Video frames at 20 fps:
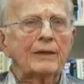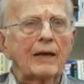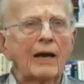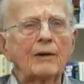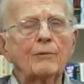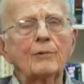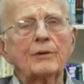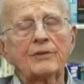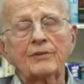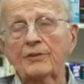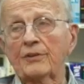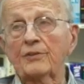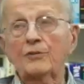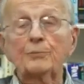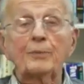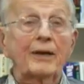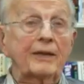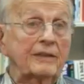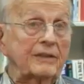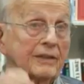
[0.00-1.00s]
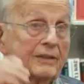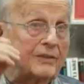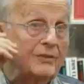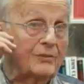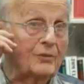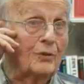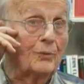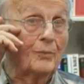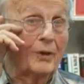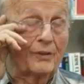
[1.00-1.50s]
But I would suspect
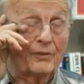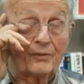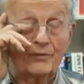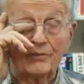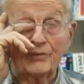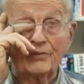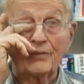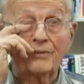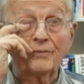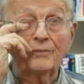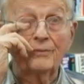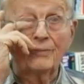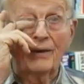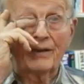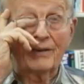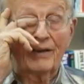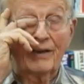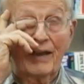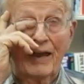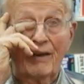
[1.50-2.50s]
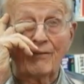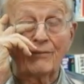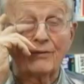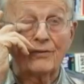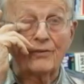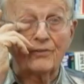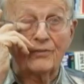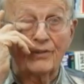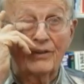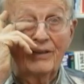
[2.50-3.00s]
that 2 months is about an
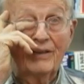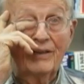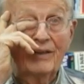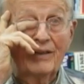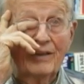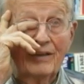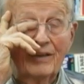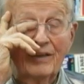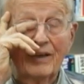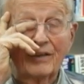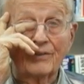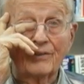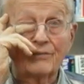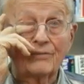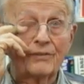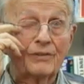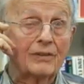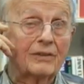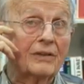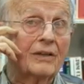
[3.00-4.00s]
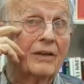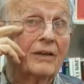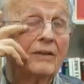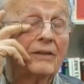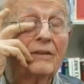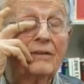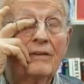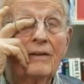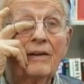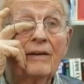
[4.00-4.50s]
average on the front
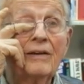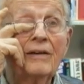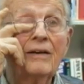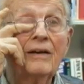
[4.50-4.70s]
line.